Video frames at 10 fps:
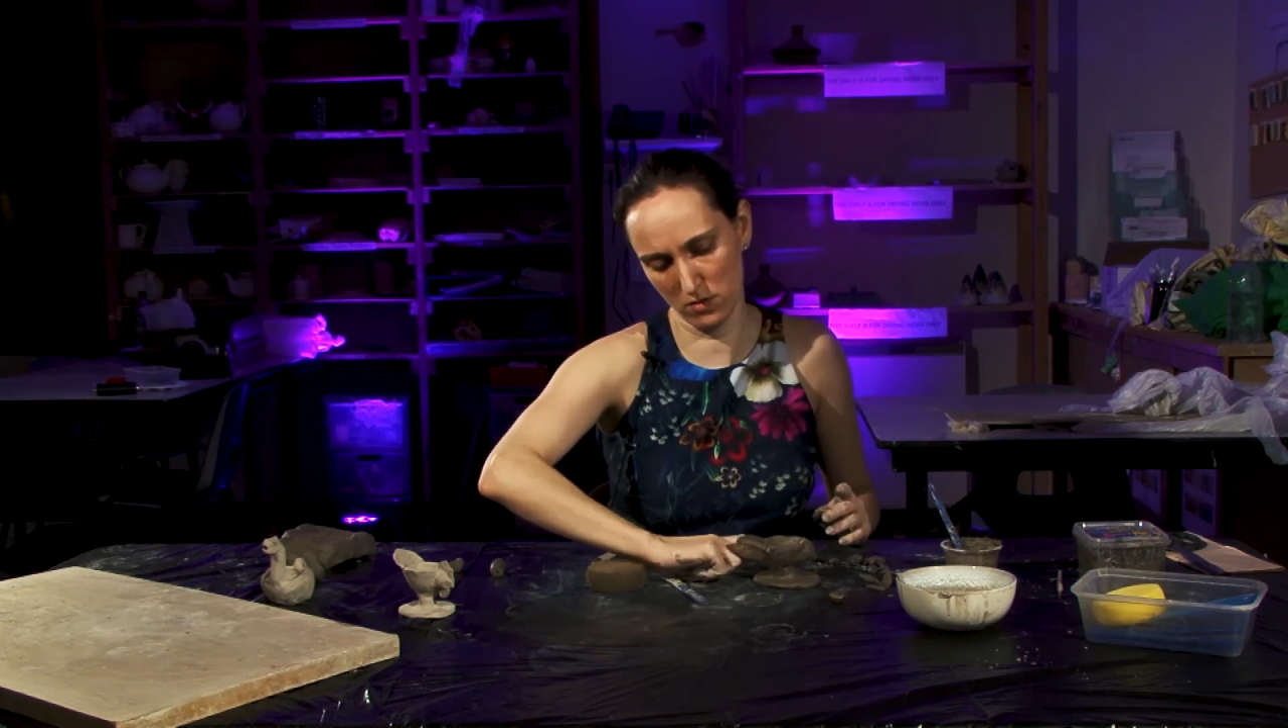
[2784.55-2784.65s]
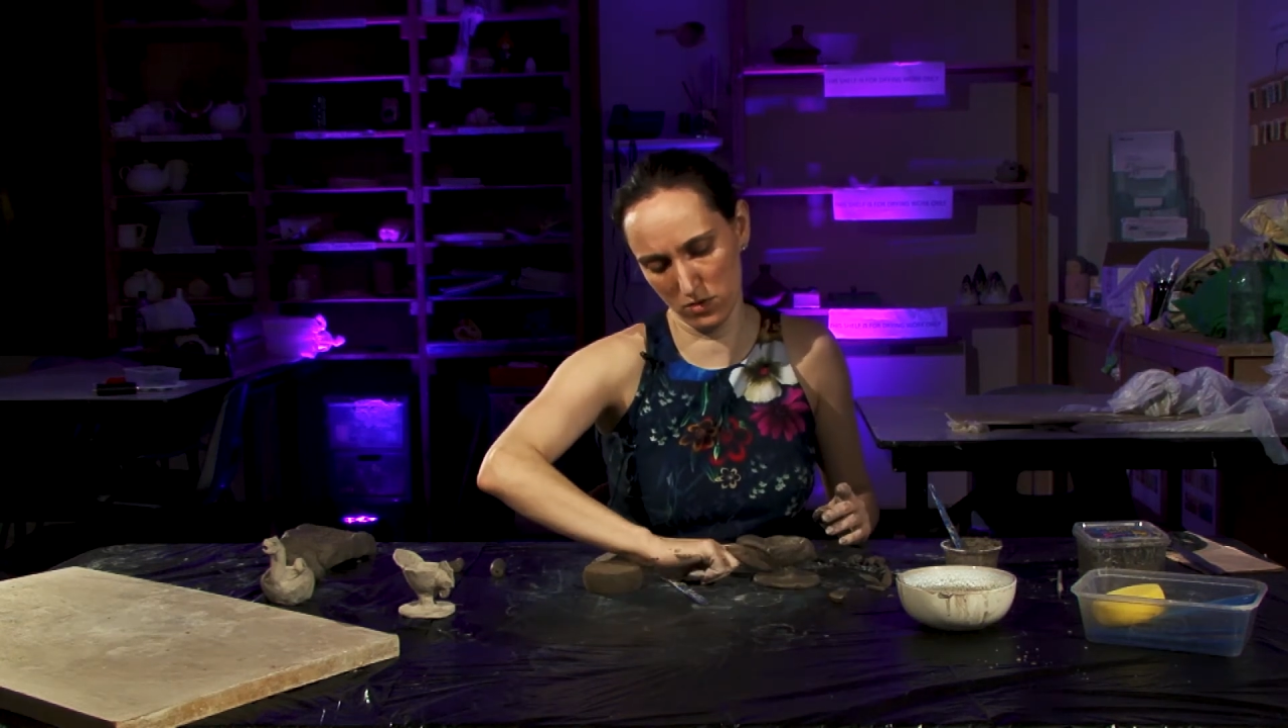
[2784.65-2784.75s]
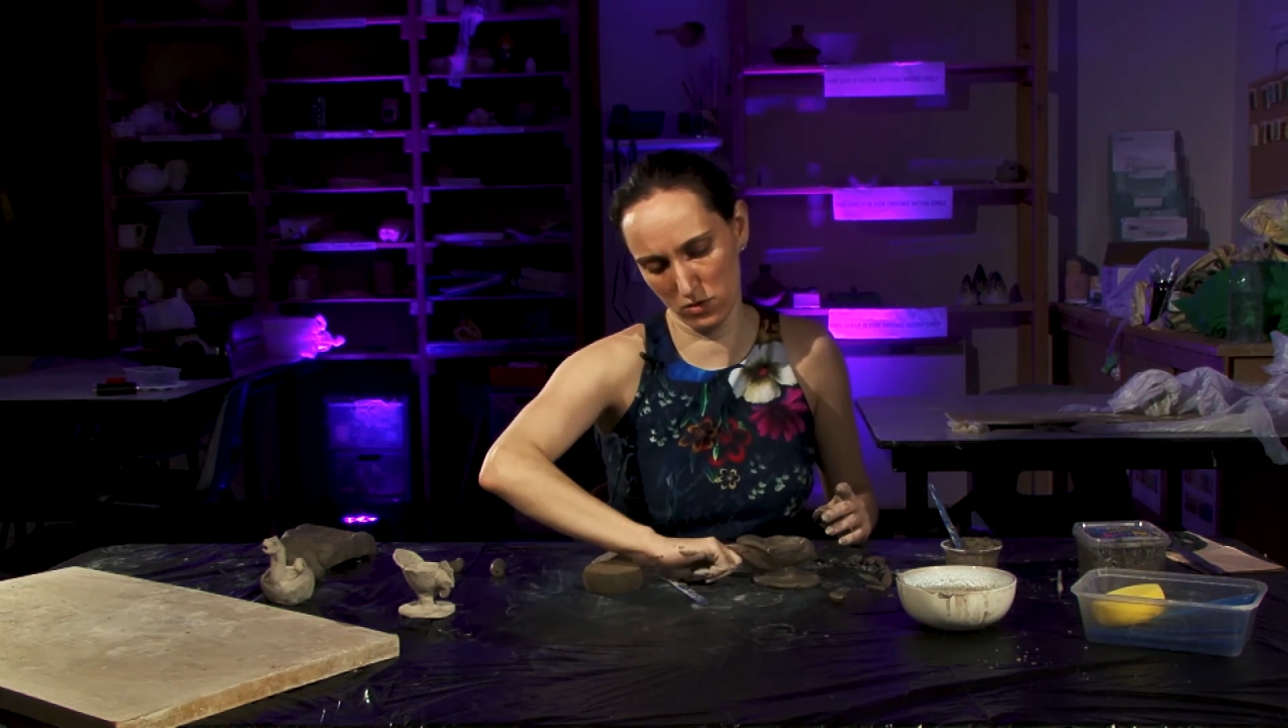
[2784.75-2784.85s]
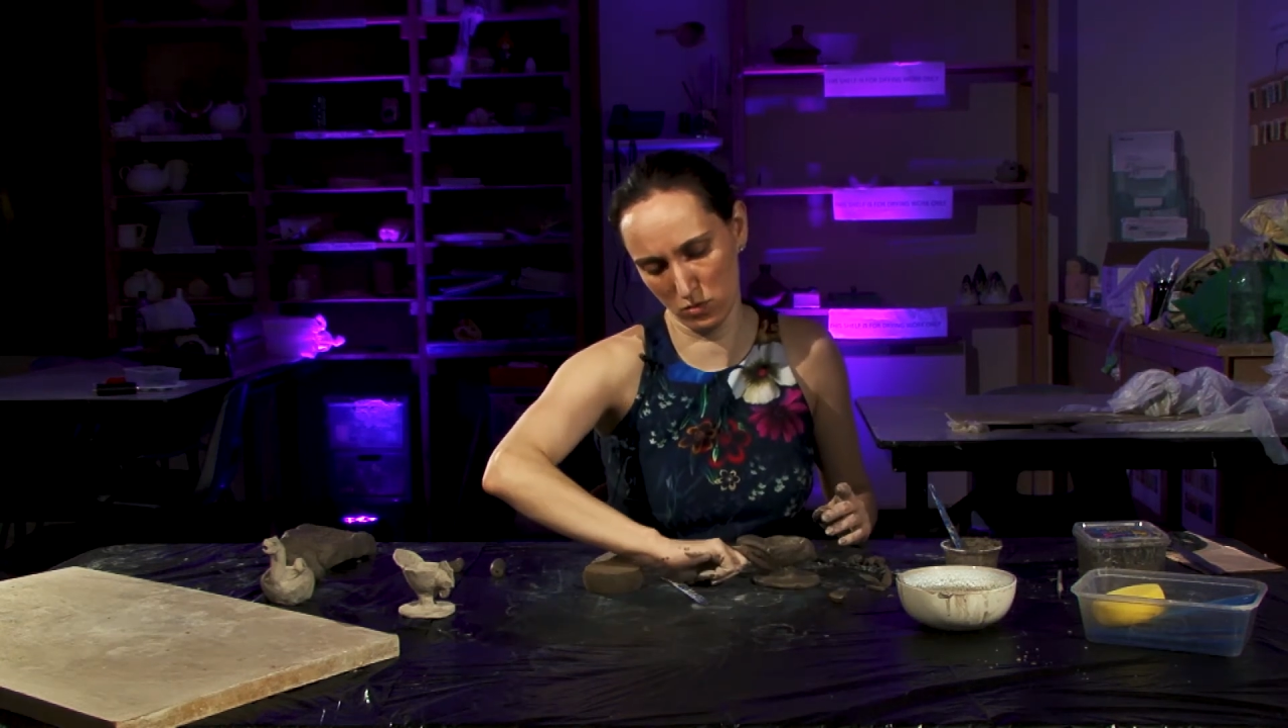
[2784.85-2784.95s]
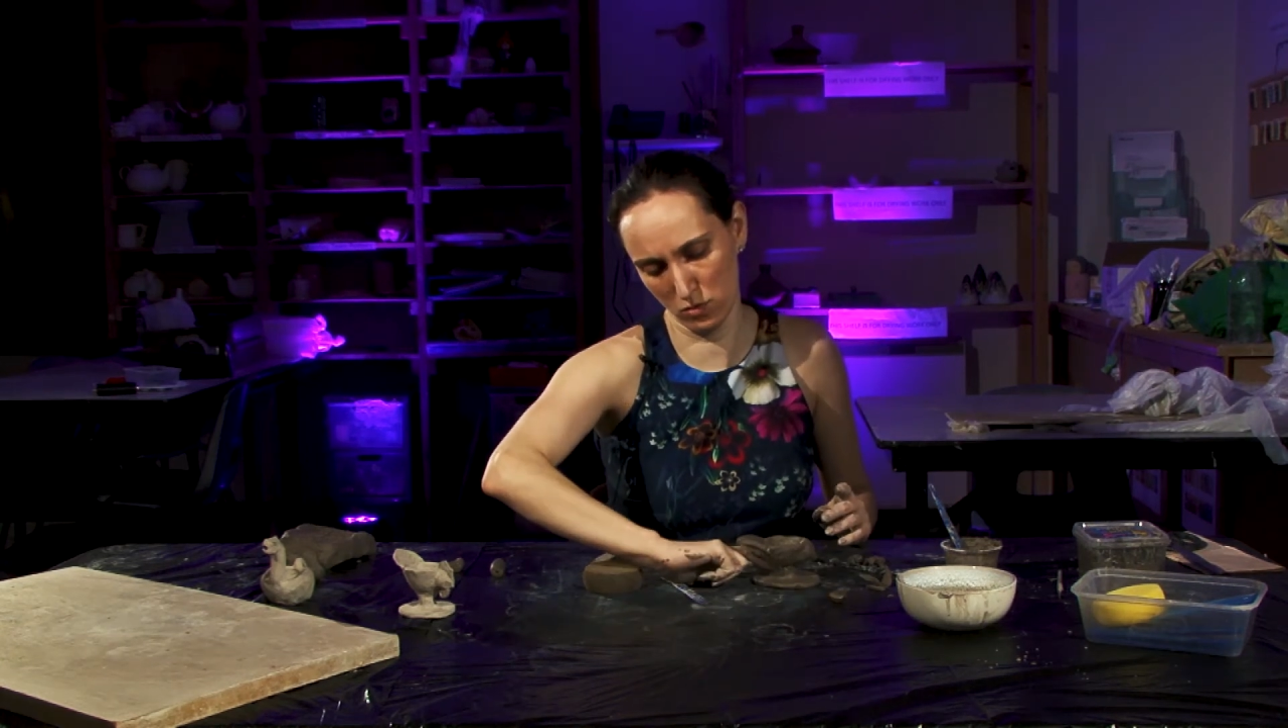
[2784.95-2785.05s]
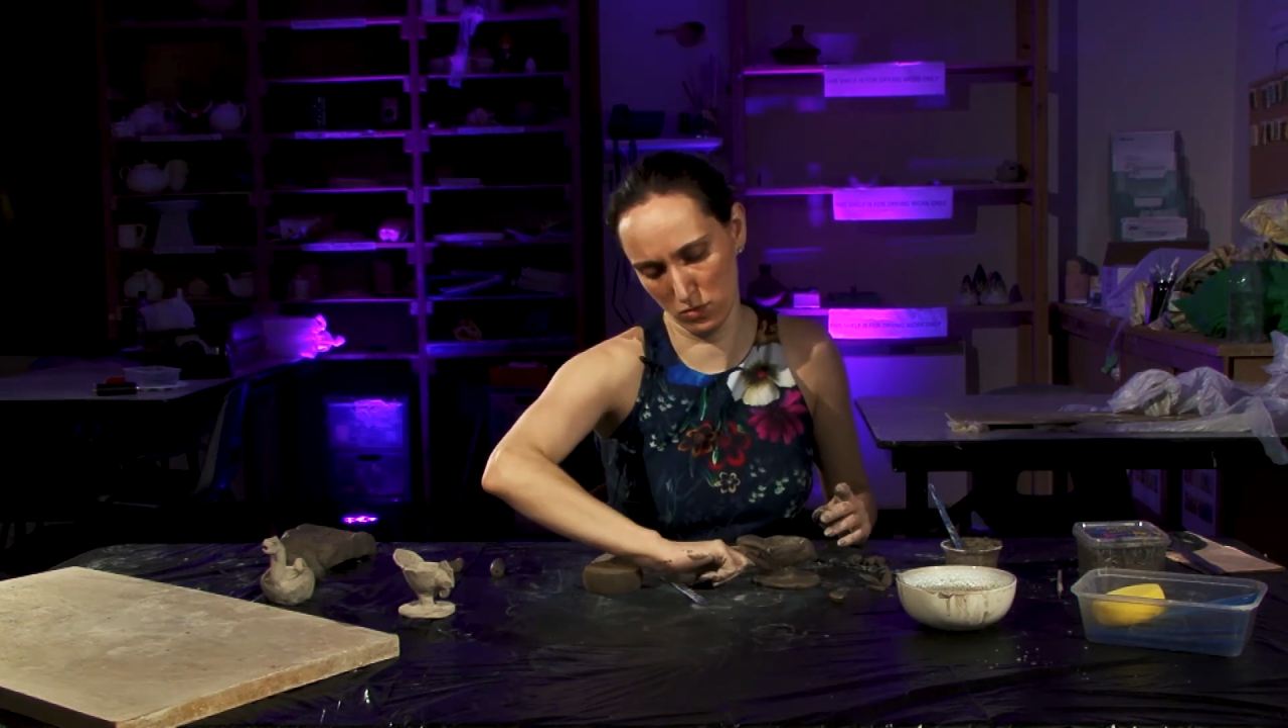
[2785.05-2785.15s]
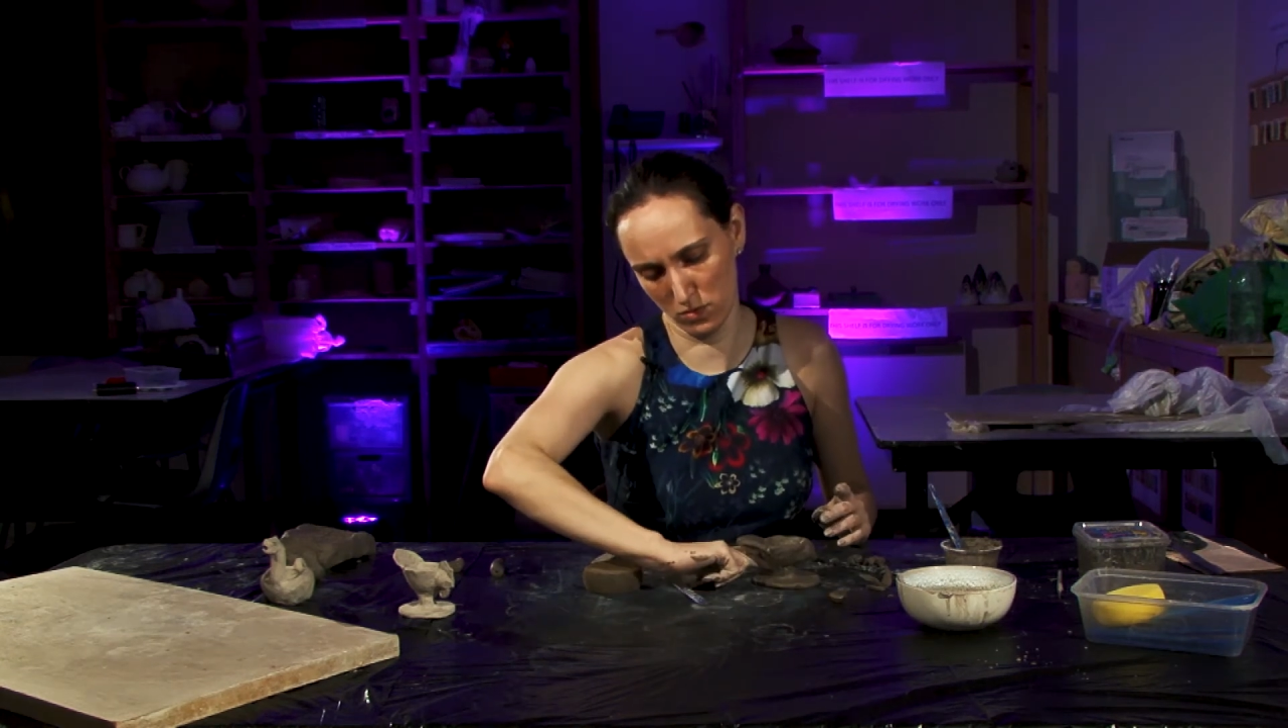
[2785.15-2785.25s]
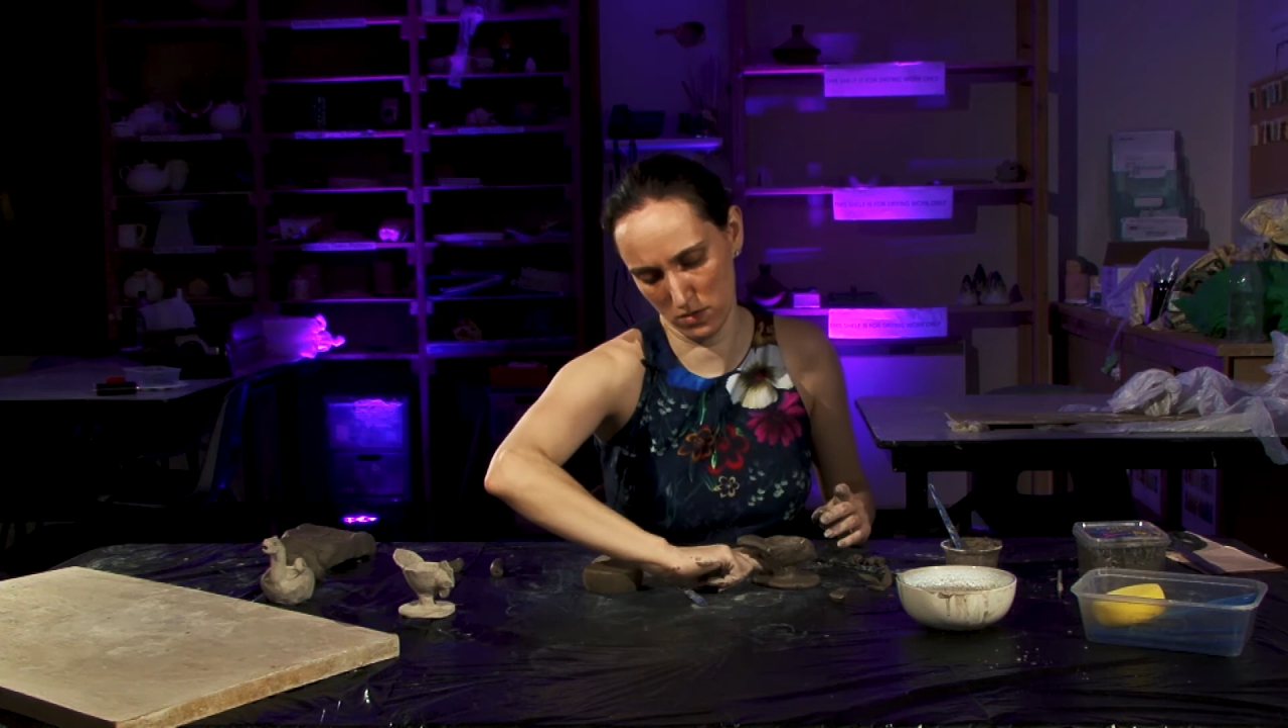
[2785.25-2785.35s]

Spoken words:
so